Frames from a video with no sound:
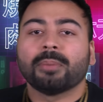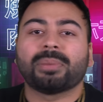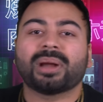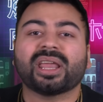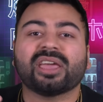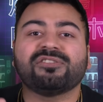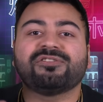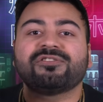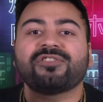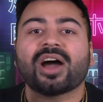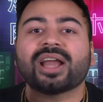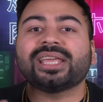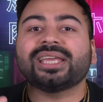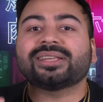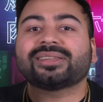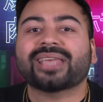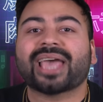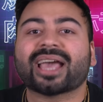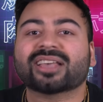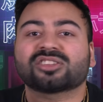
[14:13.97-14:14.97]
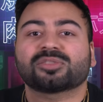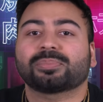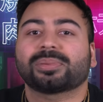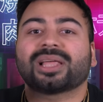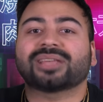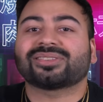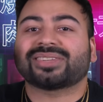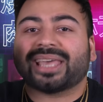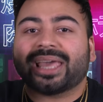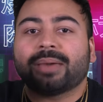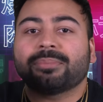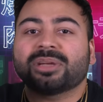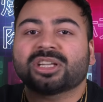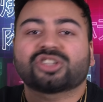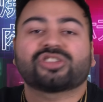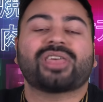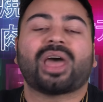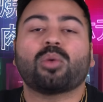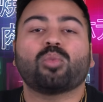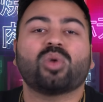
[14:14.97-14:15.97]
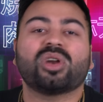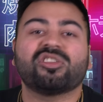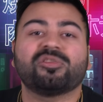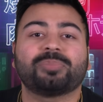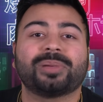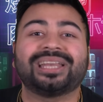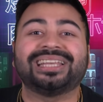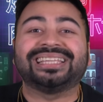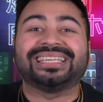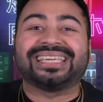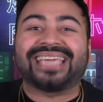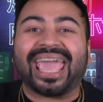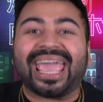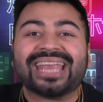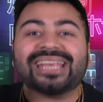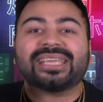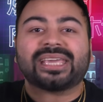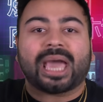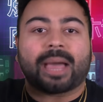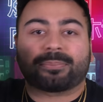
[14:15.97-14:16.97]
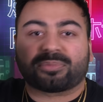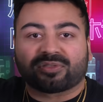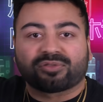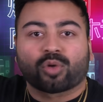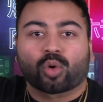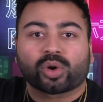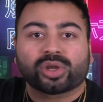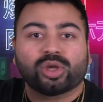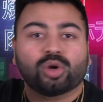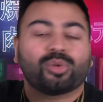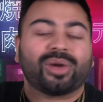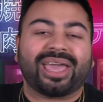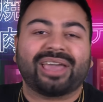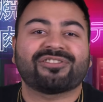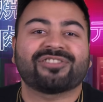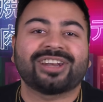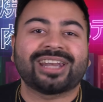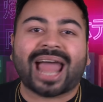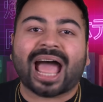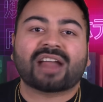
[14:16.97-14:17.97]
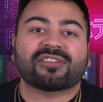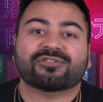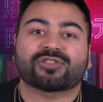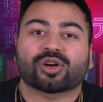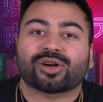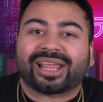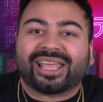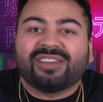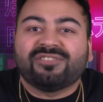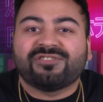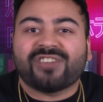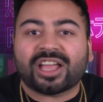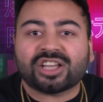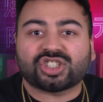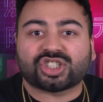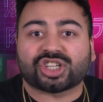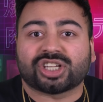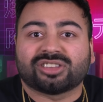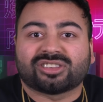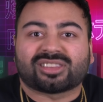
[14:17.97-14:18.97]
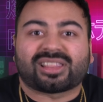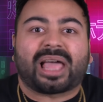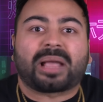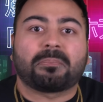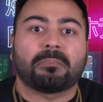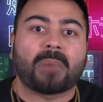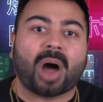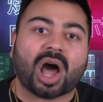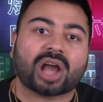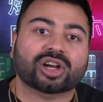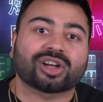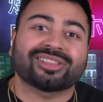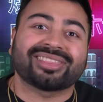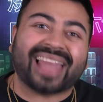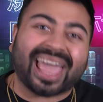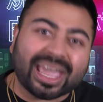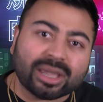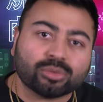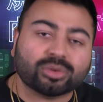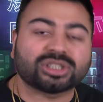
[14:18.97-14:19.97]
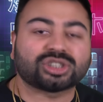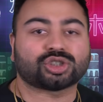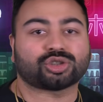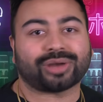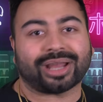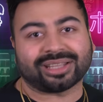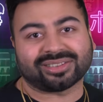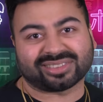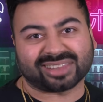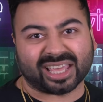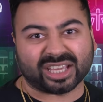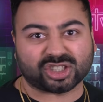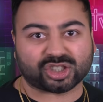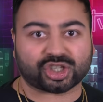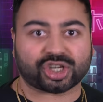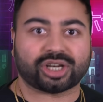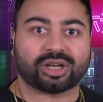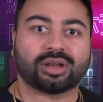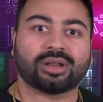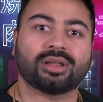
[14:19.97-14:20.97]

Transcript: but a funny text plus image that would have been gatekept for you if not for inventions like modern language translation.